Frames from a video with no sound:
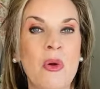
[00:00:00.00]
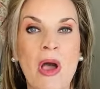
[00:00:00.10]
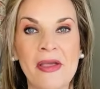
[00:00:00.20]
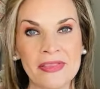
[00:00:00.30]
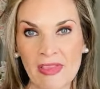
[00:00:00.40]

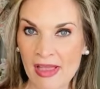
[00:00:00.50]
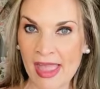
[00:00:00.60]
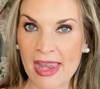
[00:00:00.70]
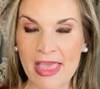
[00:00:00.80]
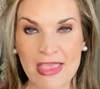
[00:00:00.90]

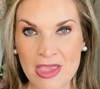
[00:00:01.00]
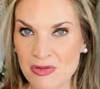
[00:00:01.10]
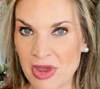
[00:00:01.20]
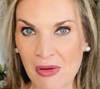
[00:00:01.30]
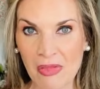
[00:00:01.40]
online that you
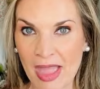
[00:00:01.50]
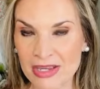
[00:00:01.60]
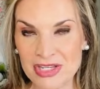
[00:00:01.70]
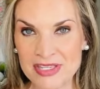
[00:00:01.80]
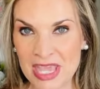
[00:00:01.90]
don't
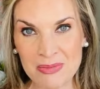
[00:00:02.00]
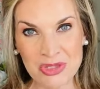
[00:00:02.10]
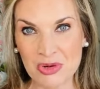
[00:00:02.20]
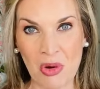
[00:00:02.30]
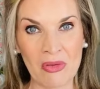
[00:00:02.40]
like, just keep
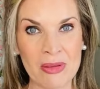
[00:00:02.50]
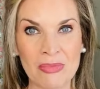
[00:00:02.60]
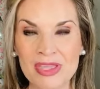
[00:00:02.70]
scrolling.